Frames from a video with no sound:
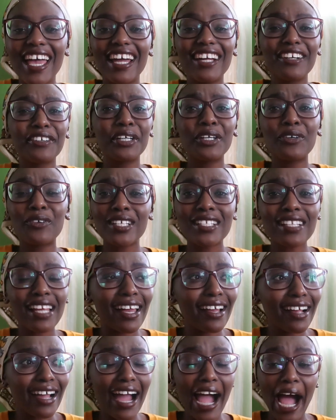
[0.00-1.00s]
And Green was
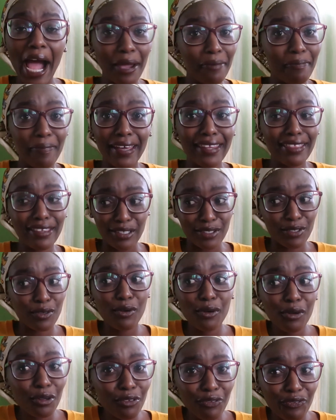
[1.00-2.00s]
like, "I paid the
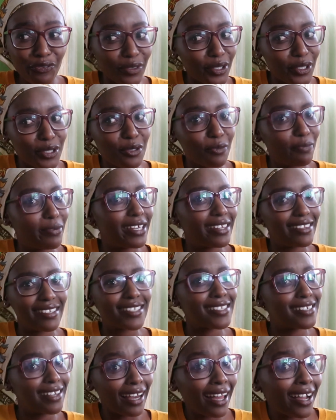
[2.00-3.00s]
school fees to be in
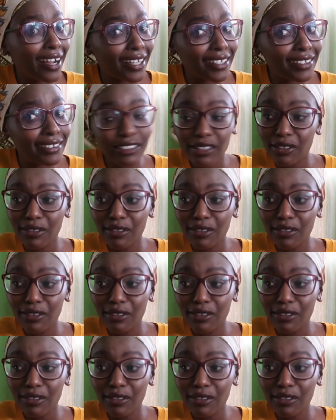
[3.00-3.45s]
this class,